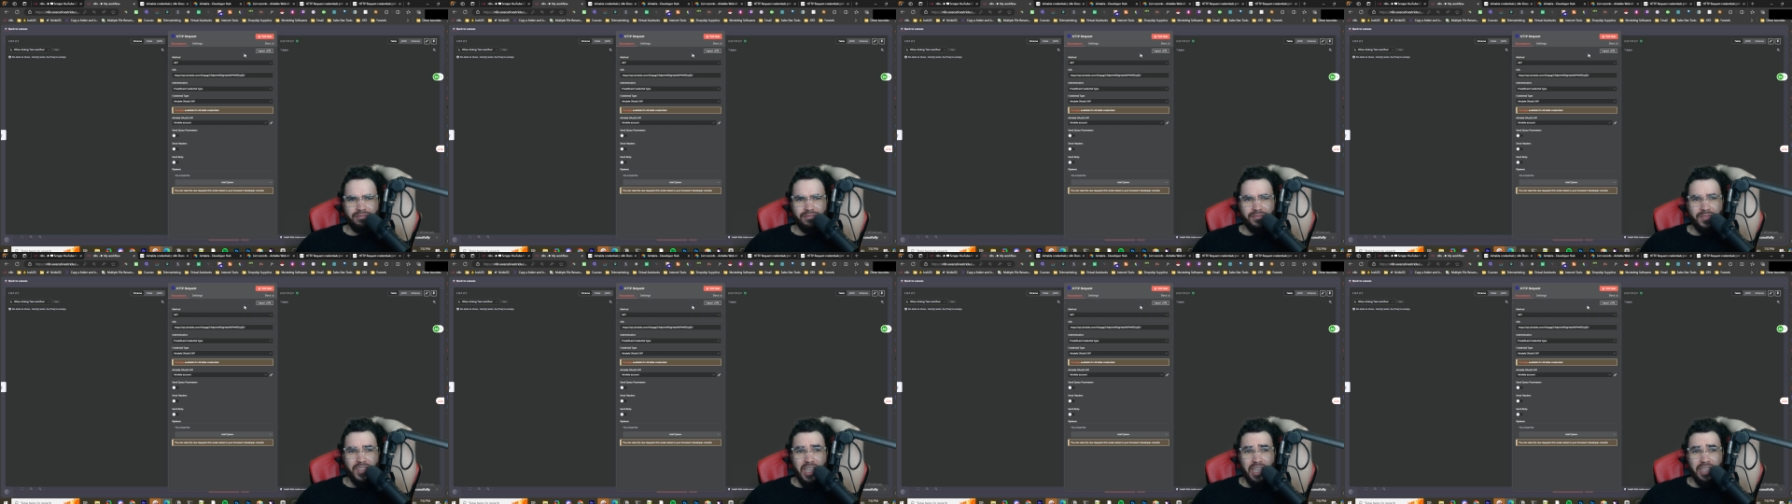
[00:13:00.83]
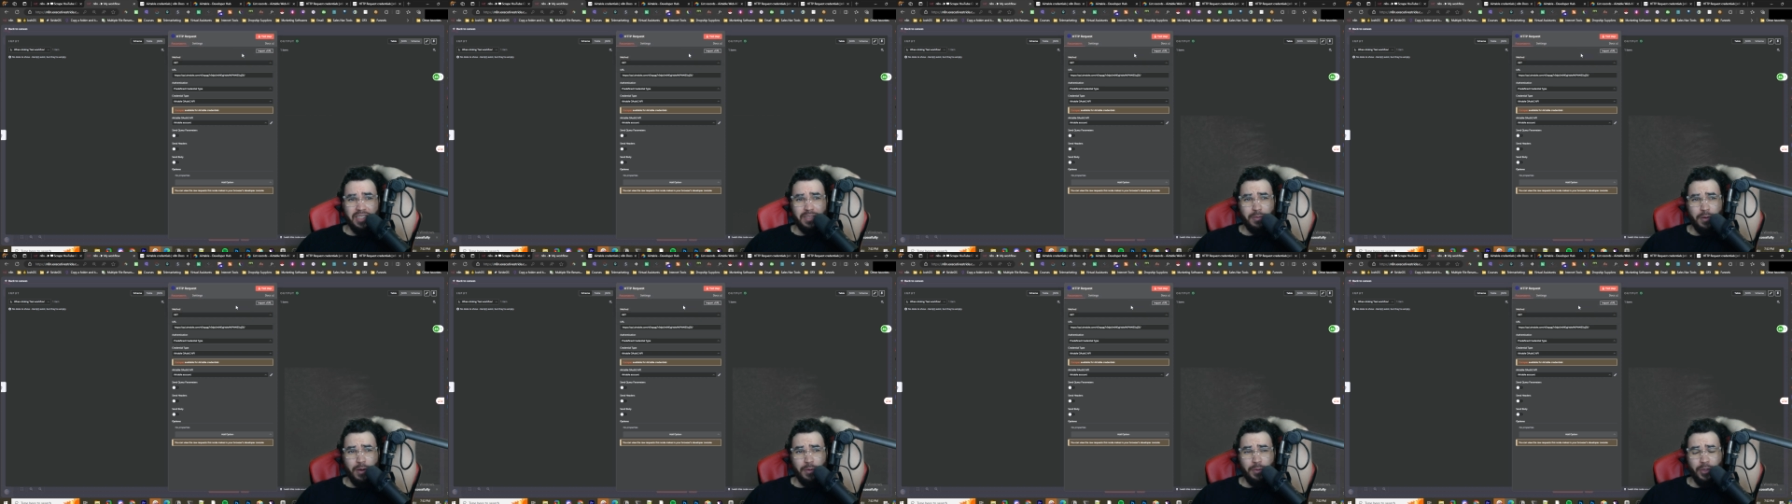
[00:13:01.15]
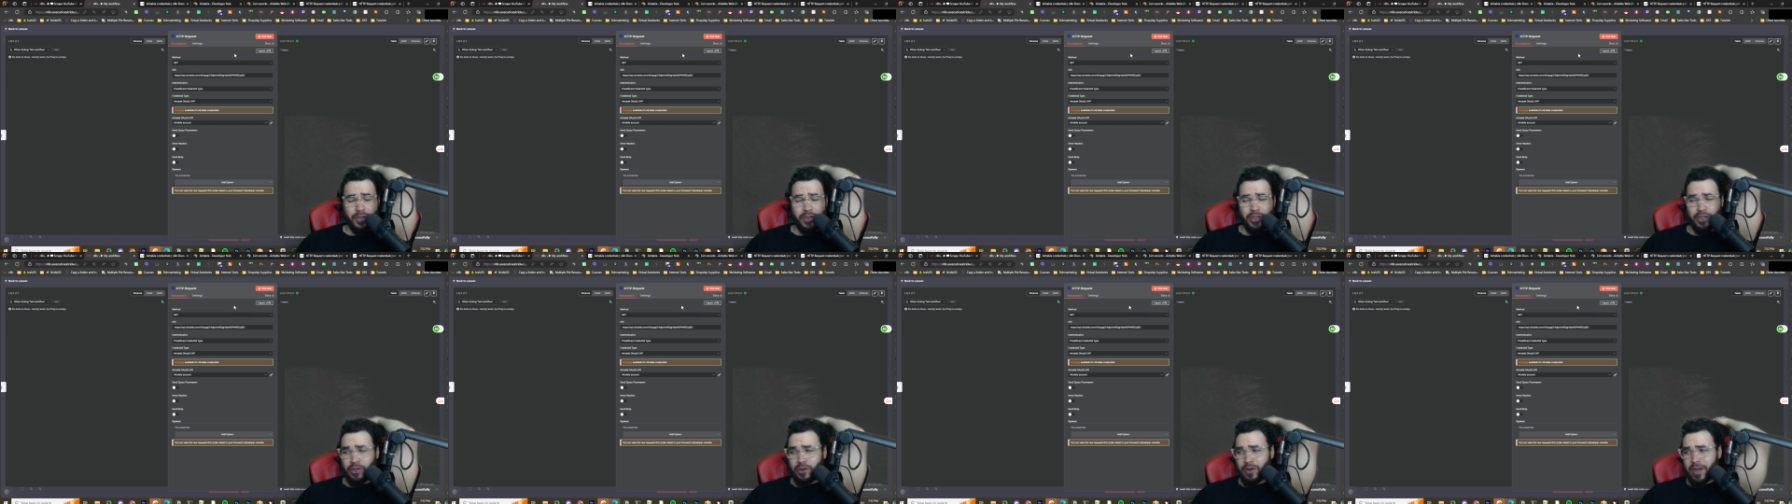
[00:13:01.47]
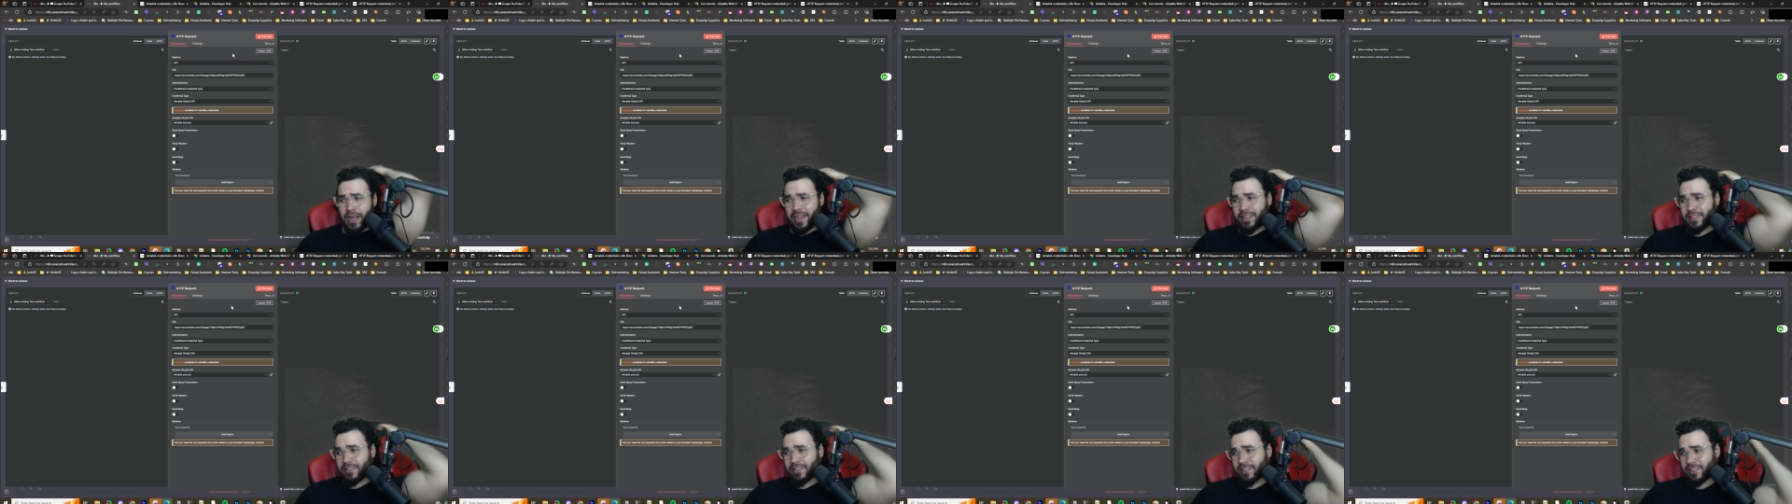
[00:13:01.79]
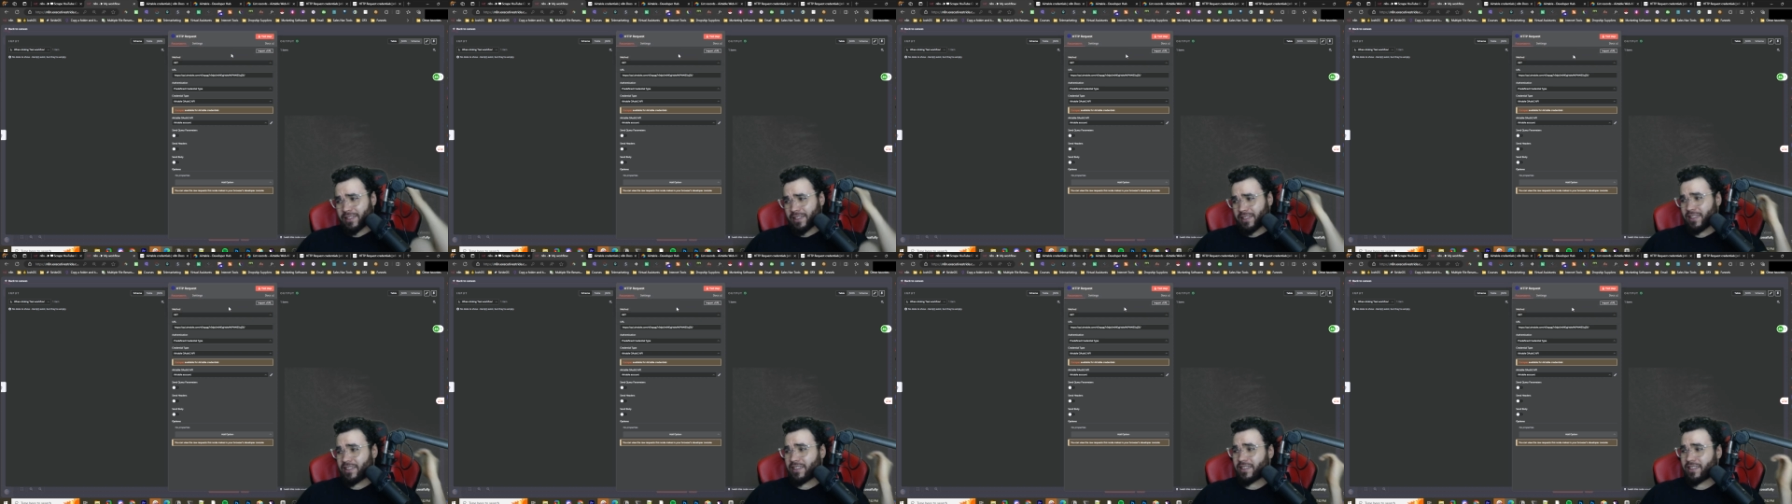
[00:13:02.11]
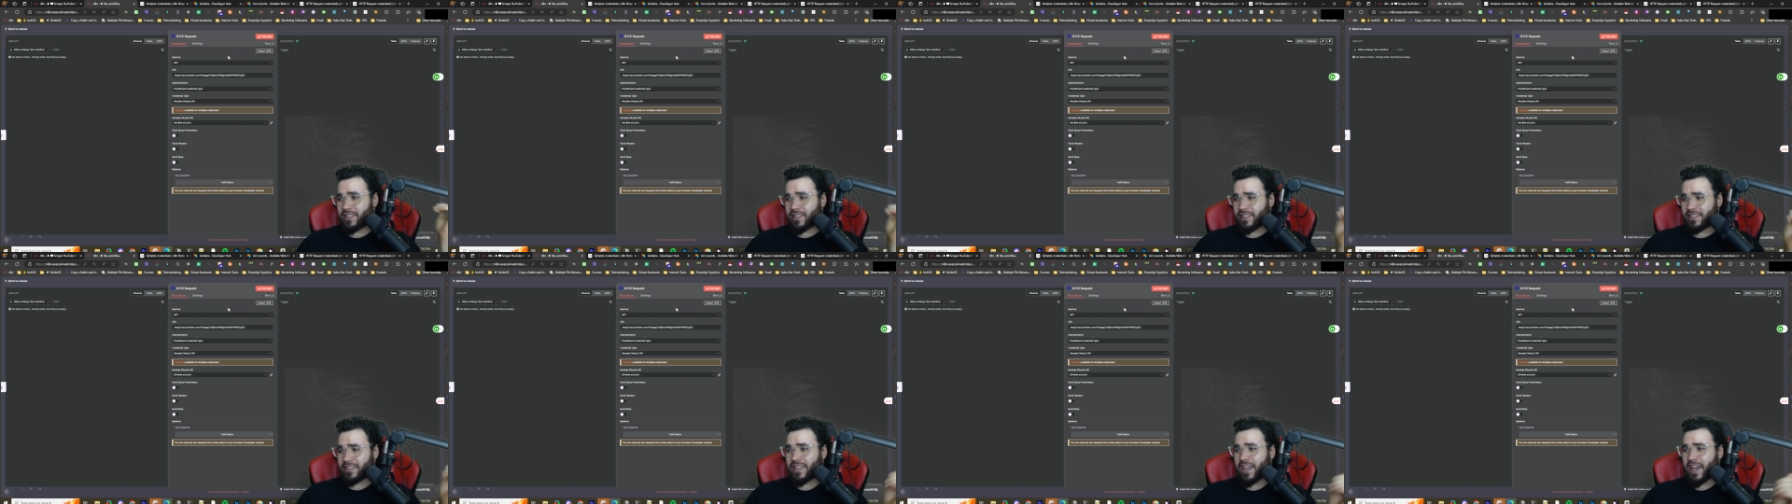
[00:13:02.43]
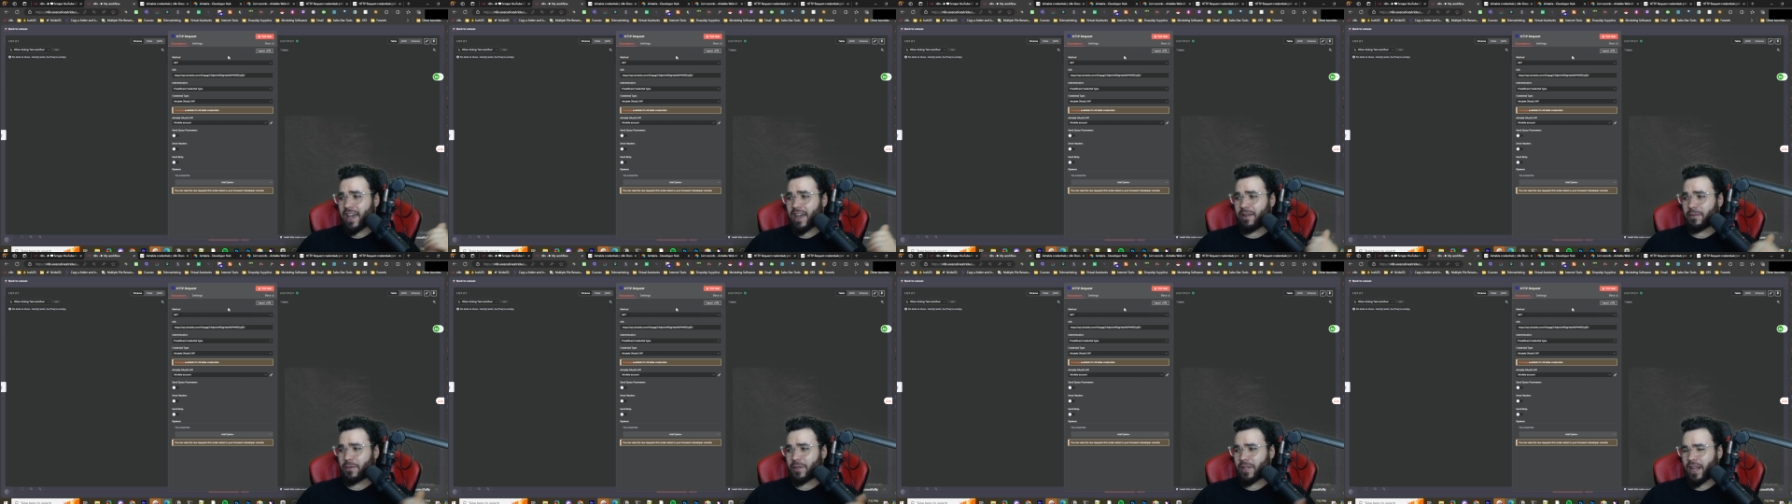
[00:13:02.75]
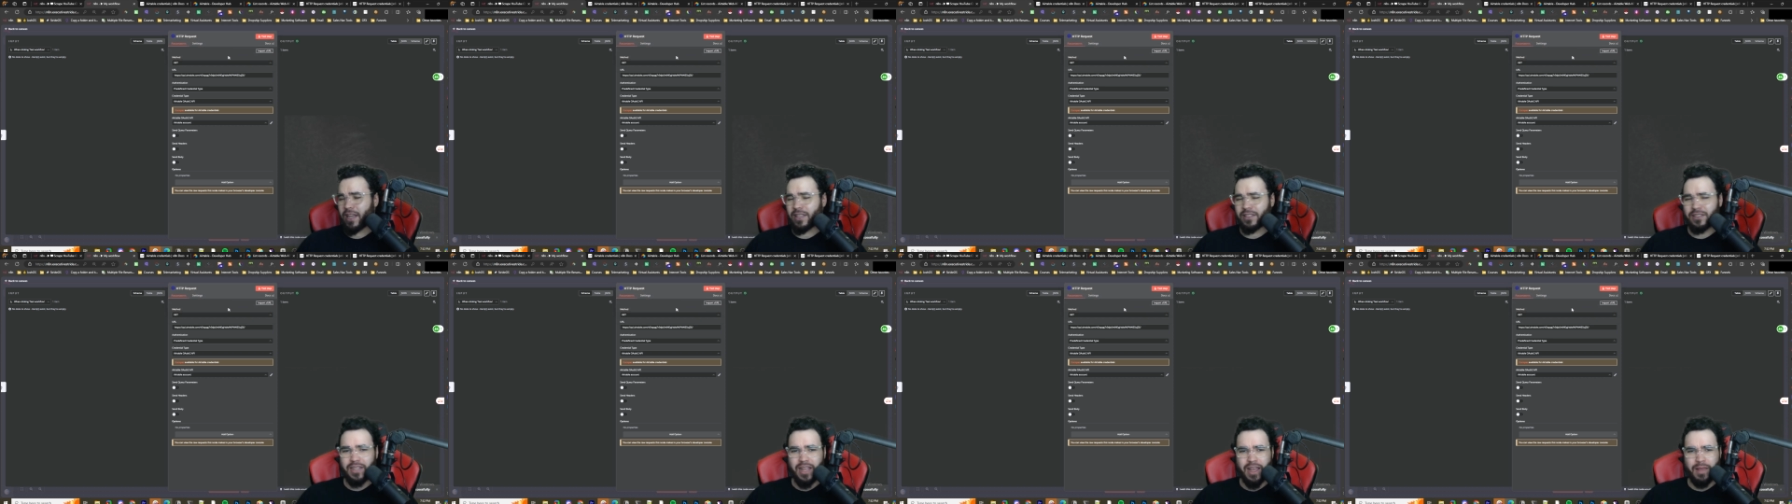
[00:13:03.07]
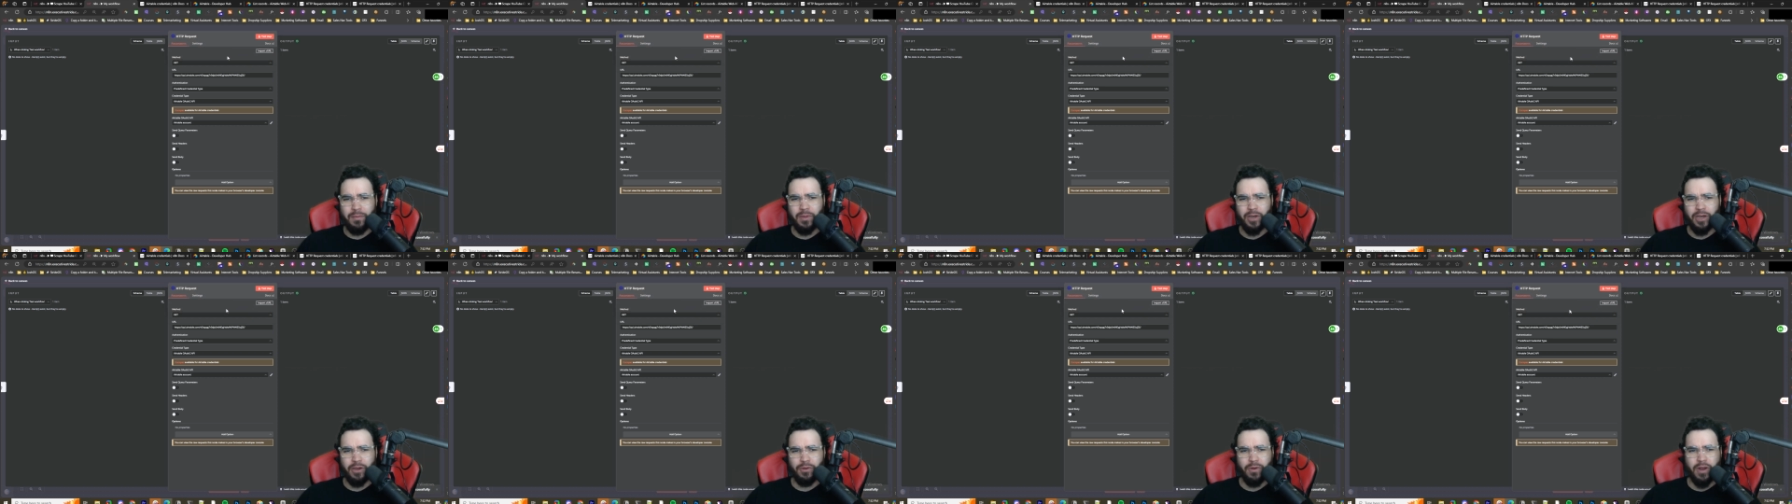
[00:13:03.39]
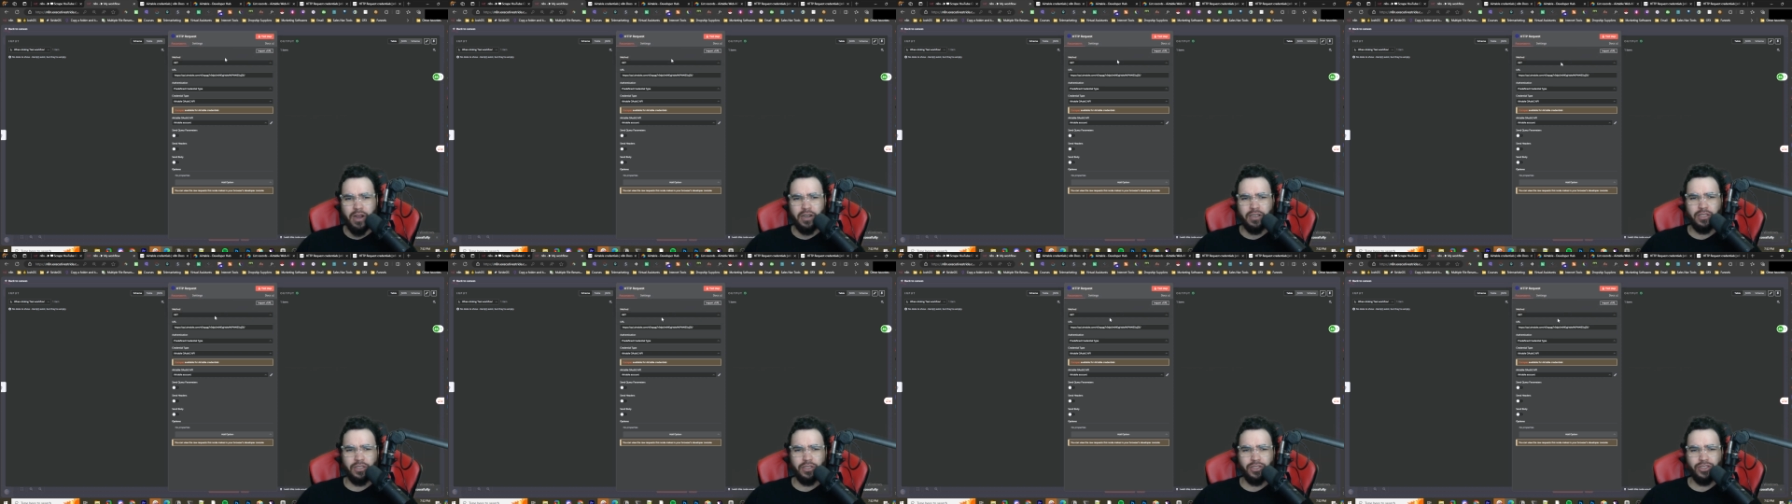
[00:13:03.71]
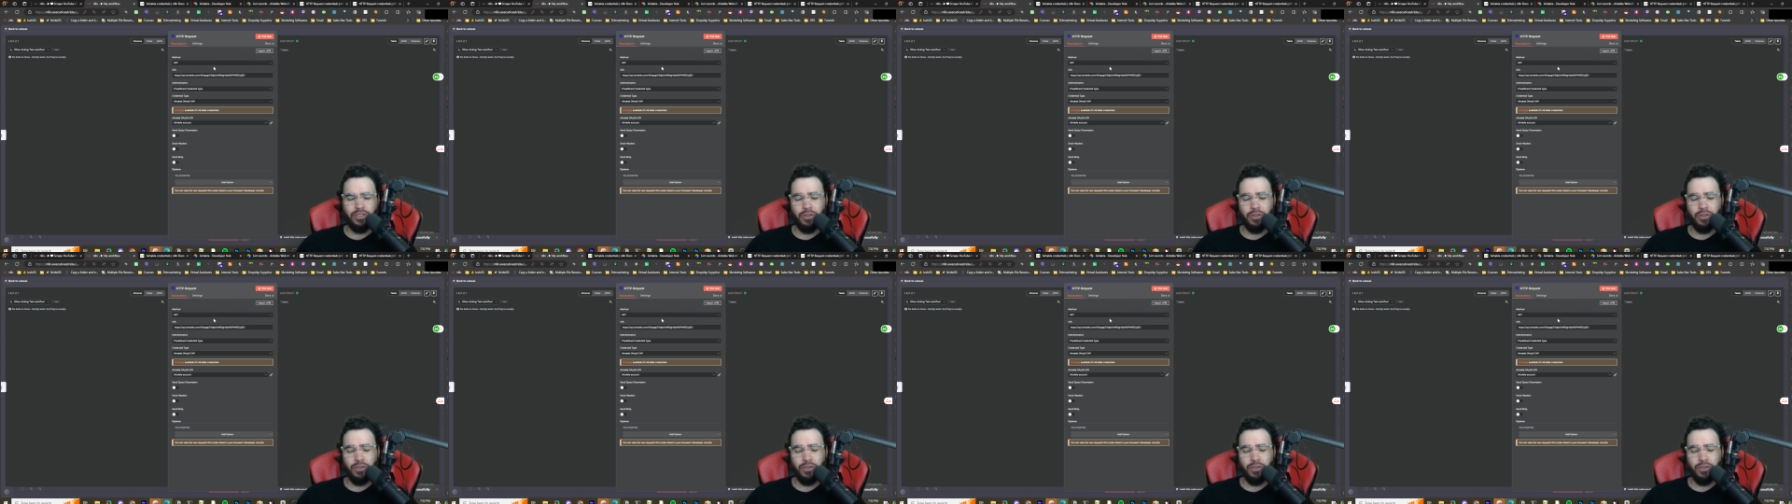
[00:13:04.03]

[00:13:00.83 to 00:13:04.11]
Yeah, it's probably going to crash the, the tab. It has that many records.